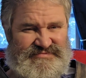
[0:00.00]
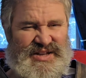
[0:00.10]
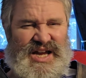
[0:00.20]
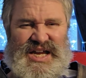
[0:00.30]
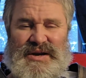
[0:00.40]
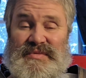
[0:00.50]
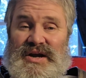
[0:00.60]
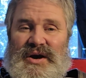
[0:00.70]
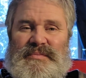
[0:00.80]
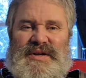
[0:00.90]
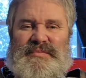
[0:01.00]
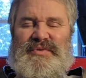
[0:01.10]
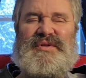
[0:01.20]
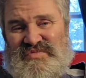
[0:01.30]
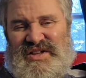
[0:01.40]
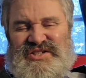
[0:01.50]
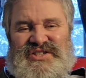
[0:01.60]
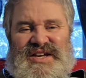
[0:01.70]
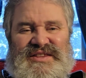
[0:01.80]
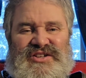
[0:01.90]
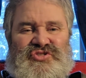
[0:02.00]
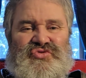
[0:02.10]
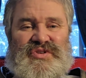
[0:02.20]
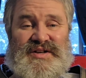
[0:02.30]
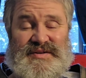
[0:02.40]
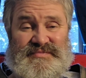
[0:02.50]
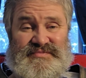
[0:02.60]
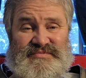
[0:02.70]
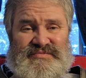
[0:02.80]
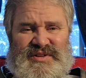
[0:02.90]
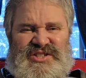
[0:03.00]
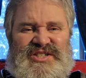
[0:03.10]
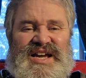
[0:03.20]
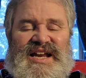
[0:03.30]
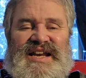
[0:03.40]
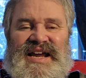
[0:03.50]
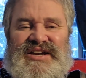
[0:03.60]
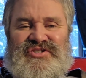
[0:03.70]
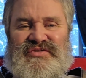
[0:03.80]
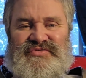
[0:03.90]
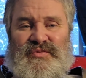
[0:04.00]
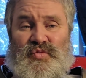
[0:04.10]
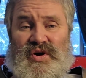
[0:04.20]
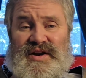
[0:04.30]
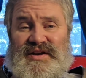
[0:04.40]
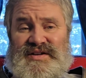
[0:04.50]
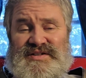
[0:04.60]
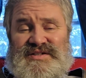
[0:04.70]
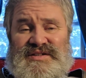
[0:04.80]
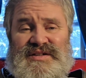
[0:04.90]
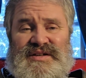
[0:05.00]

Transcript: Now, hear me out, people. Let's take the tree. Let's take nature for what it is.